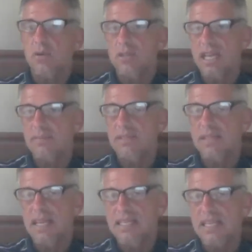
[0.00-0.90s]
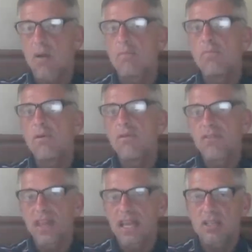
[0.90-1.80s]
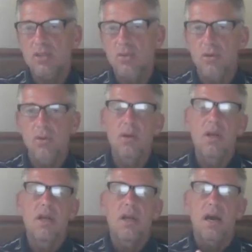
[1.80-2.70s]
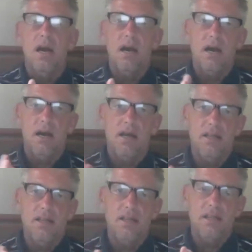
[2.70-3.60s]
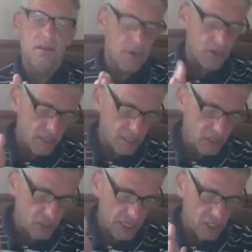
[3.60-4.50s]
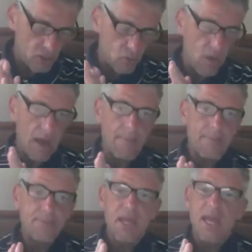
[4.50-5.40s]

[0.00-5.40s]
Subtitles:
Those types of things help move things through the marketing chain as well.